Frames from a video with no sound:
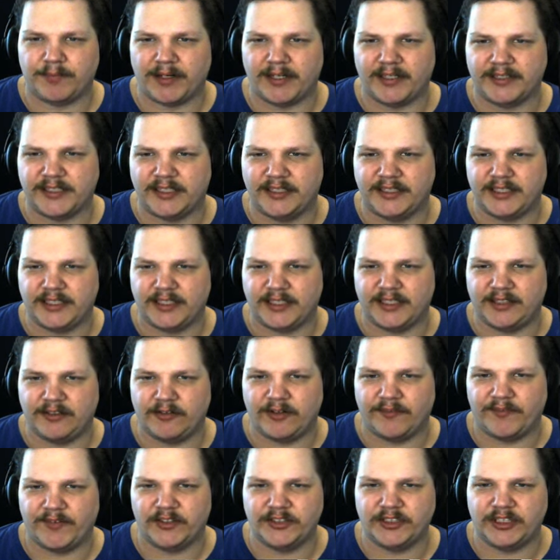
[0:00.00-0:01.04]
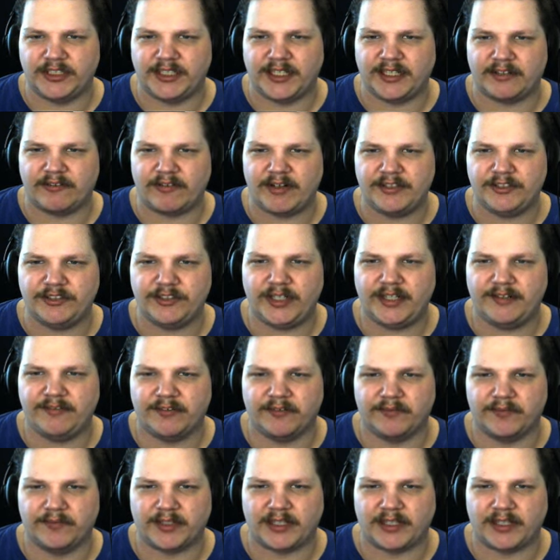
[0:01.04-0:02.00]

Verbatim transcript: by attending the university and graduating from